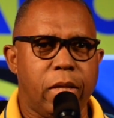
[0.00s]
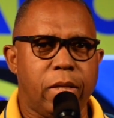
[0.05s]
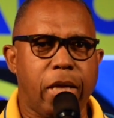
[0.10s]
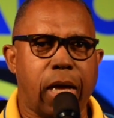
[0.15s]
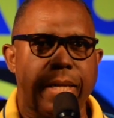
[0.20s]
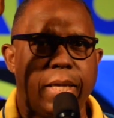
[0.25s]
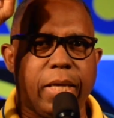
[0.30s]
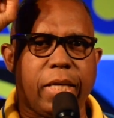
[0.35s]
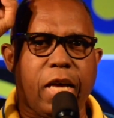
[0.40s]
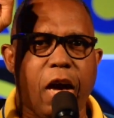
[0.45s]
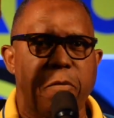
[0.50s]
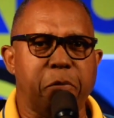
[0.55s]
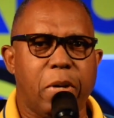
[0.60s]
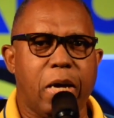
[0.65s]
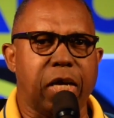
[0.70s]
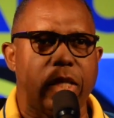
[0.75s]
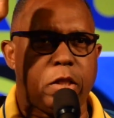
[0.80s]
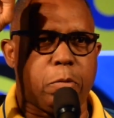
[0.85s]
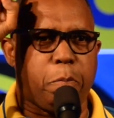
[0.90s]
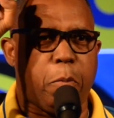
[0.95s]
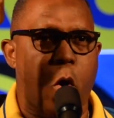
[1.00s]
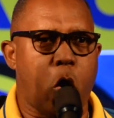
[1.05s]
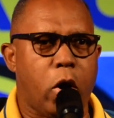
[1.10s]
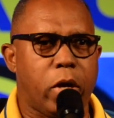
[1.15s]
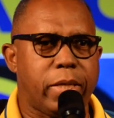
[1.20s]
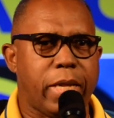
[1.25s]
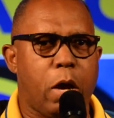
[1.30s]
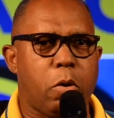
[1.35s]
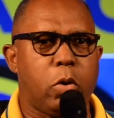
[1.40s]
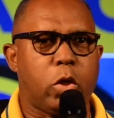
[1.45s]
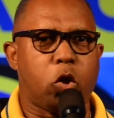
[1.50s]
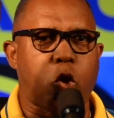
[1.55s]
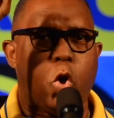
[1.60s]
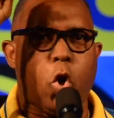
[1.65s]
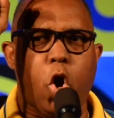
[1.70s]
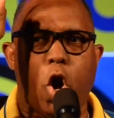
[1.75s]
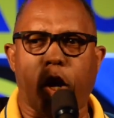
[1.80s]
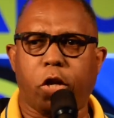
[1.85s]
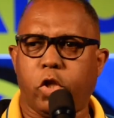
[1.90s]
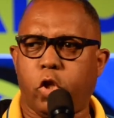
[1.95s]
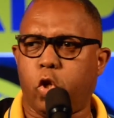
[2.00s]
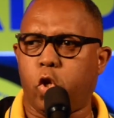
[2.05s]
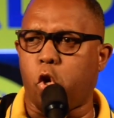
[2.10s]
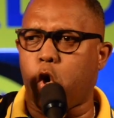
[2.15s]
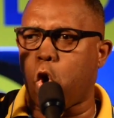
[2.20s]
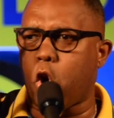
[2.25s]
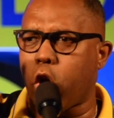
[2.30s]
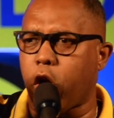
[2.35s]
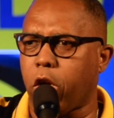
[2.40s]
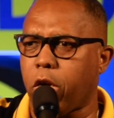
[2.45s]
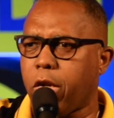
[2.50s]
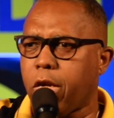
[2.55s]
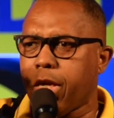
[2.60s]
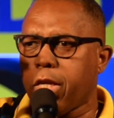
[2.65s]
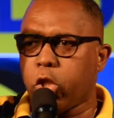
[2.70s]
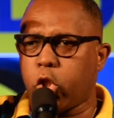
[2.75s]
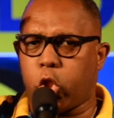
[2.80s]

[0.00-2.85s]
that the government has borrowed that will go on your